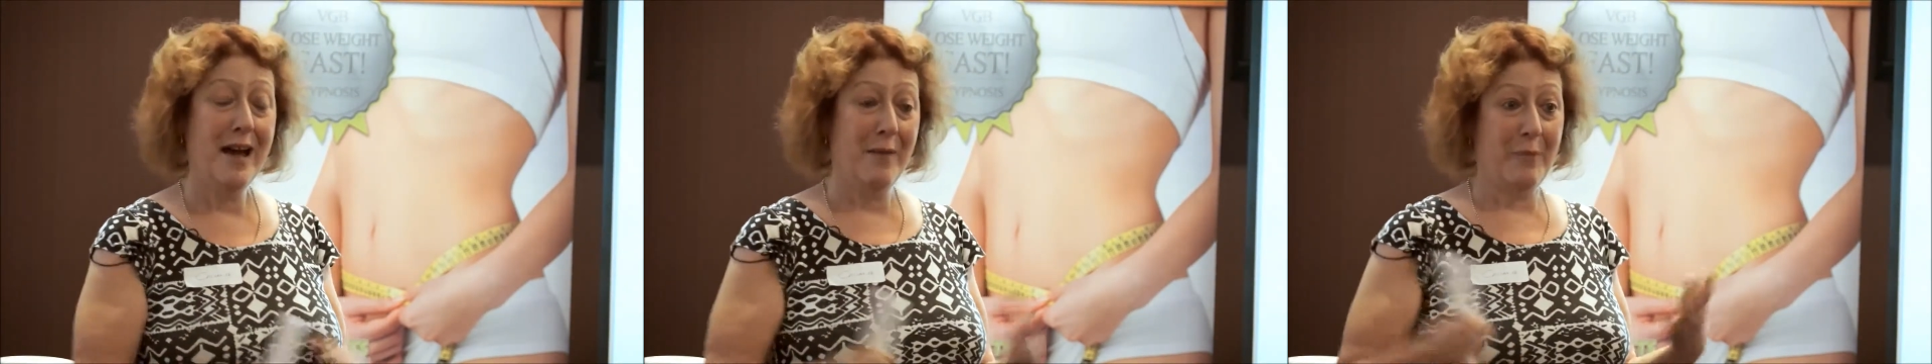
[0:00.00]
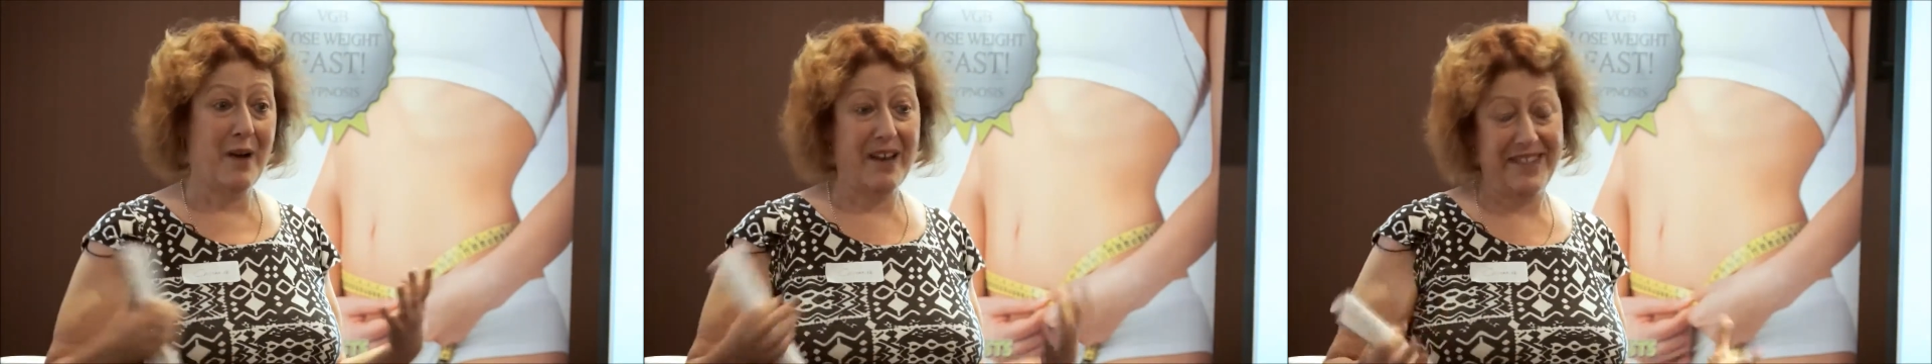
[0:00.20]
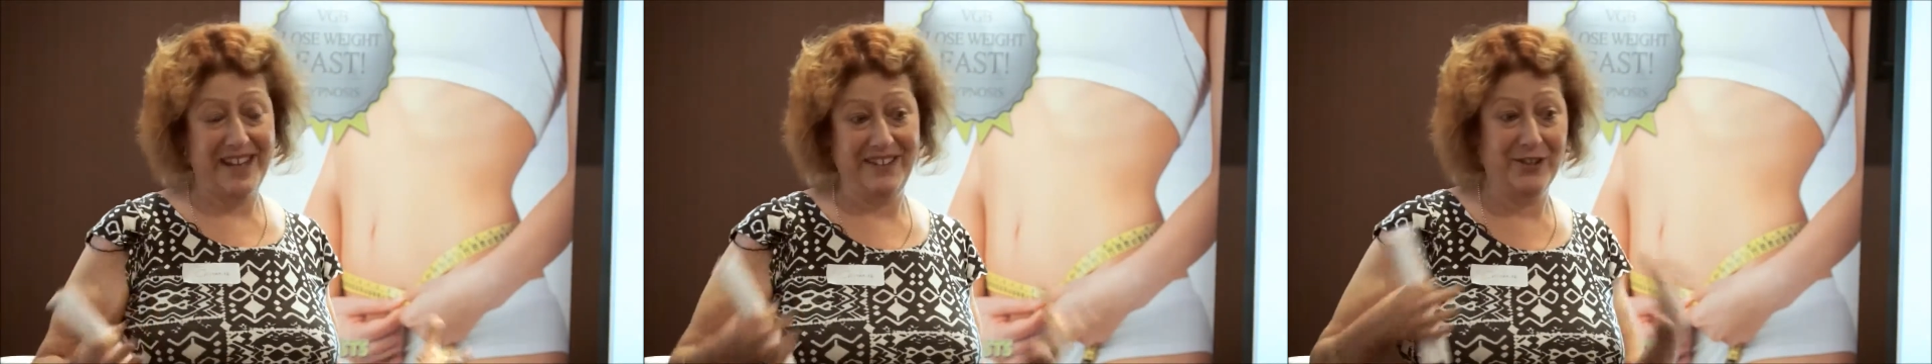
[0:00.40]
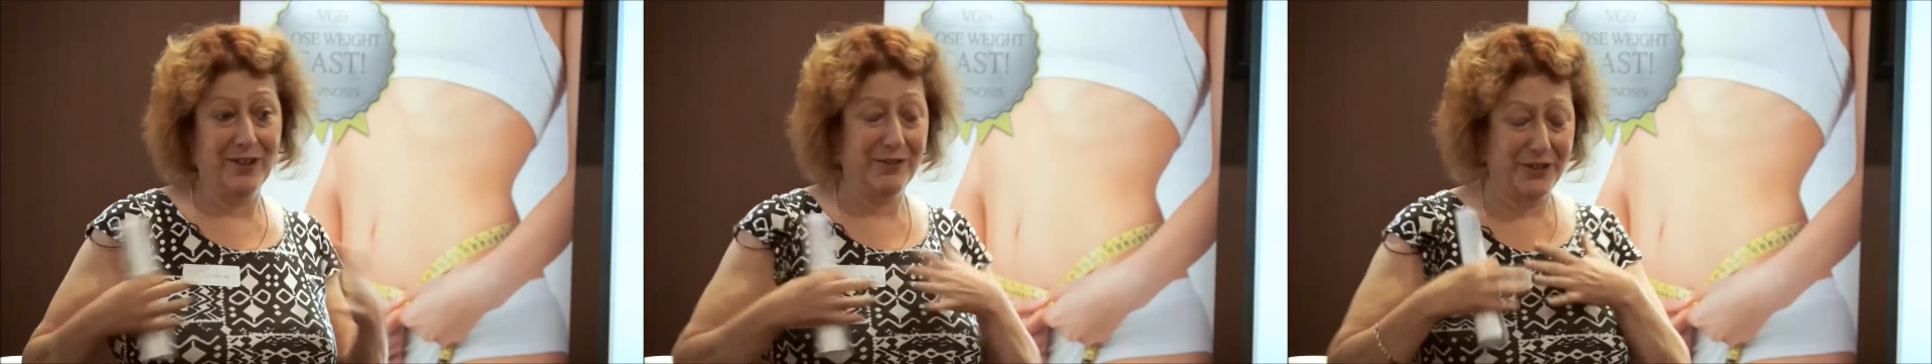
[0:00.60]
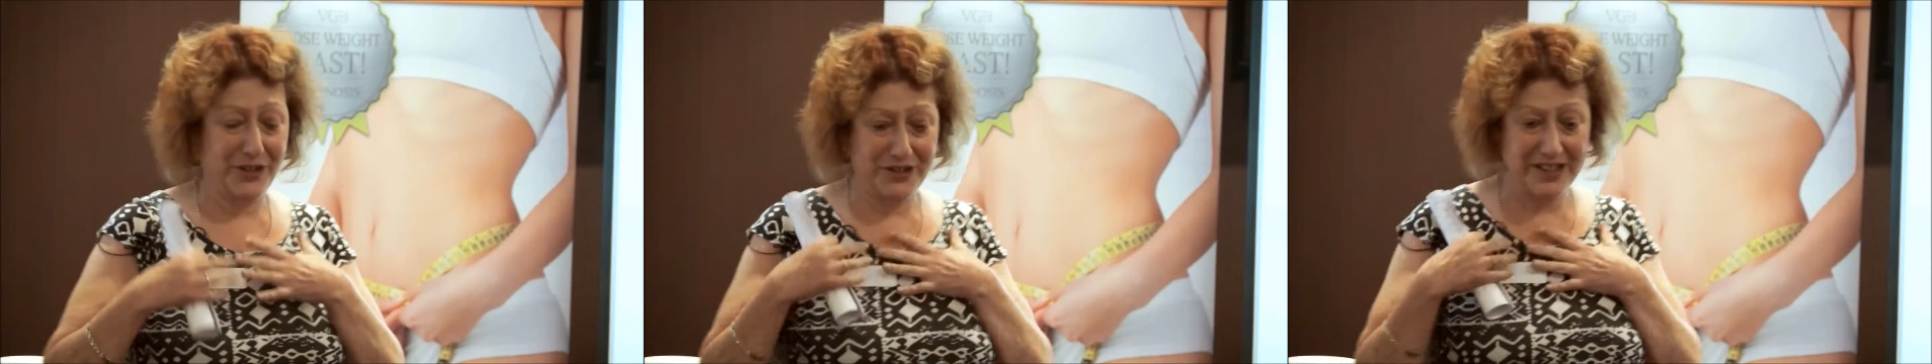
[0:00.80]
By then,
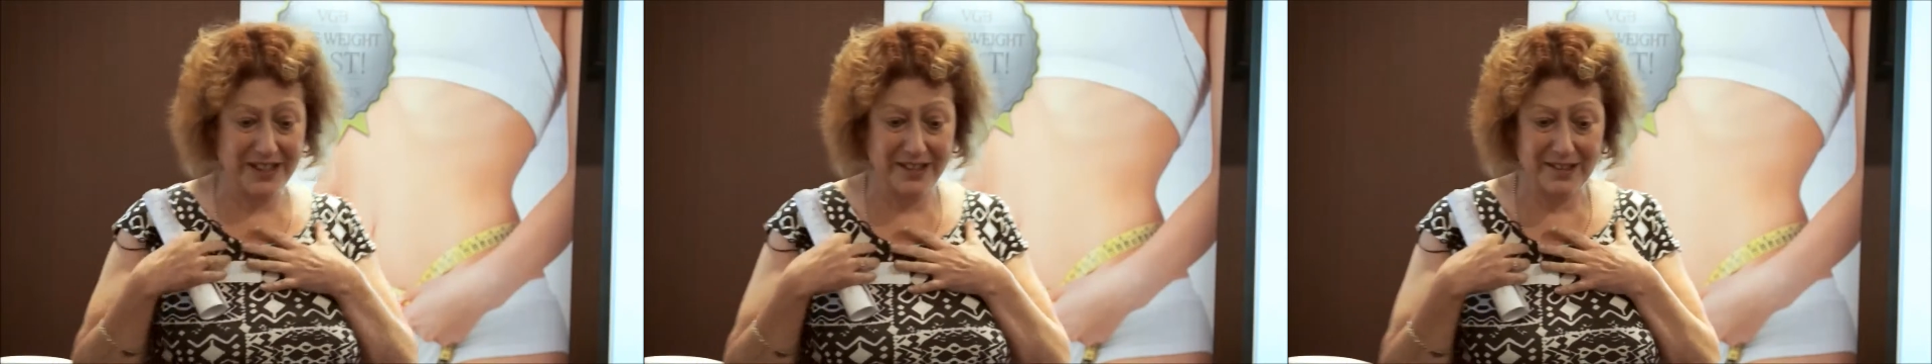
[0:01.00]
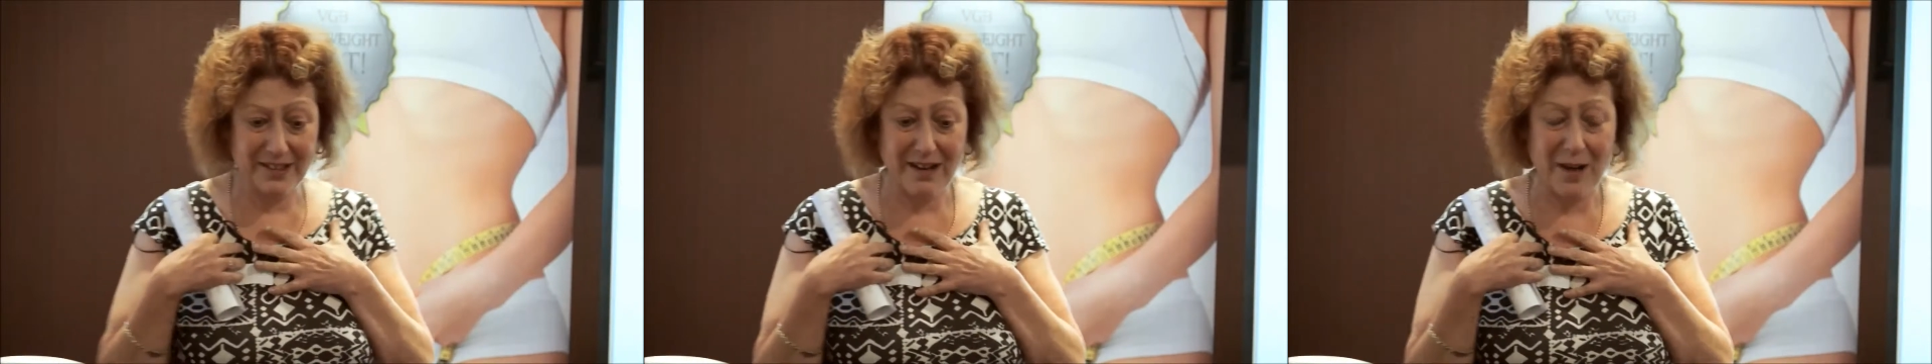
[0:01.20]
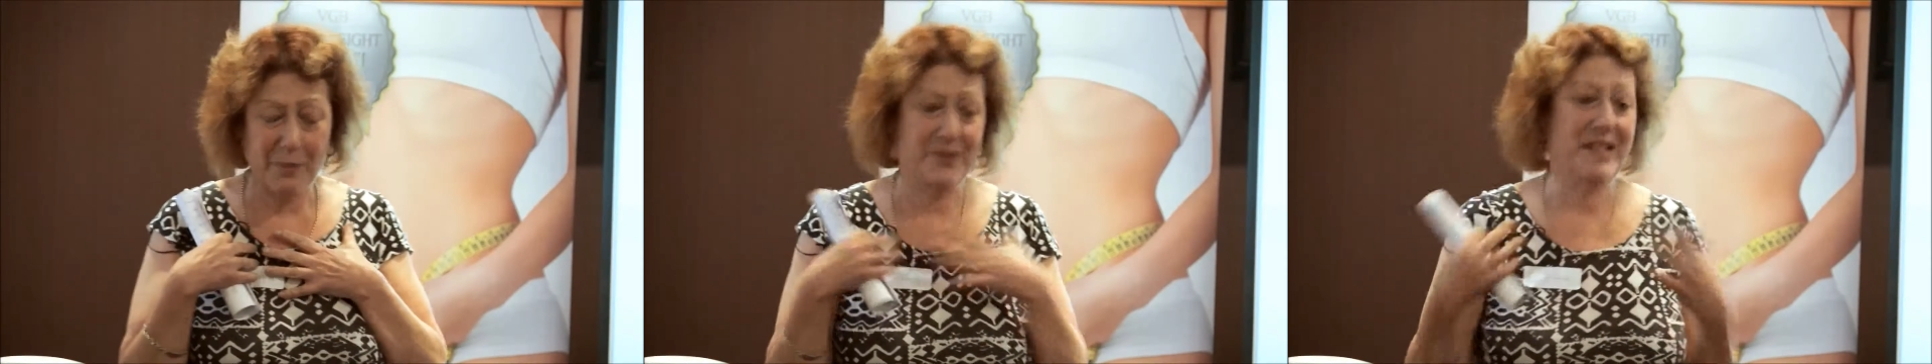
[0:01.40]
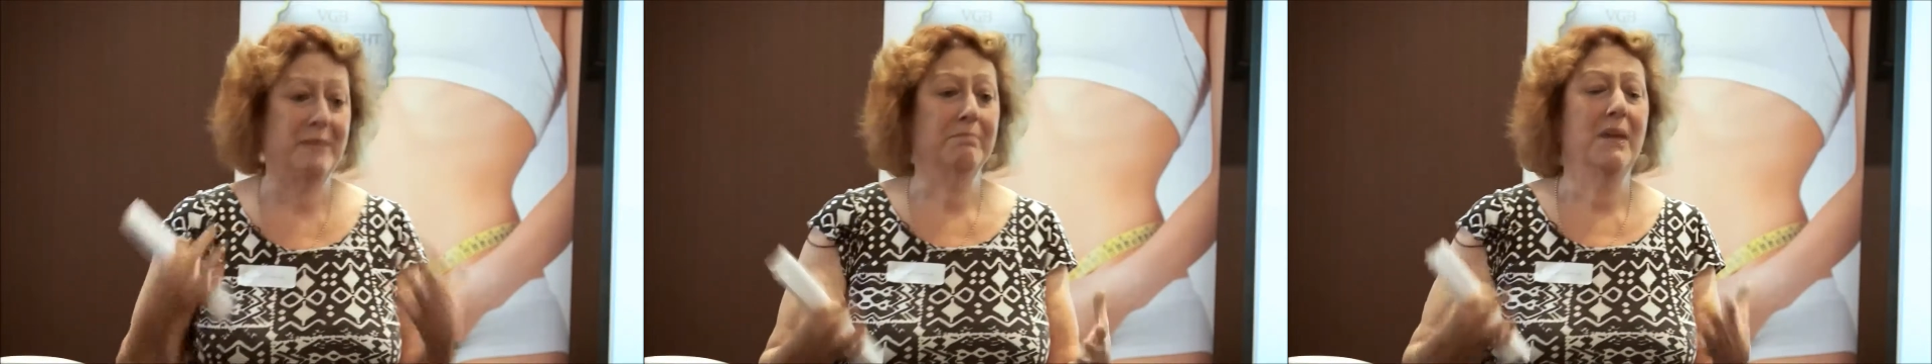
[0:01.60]
obviously, I was at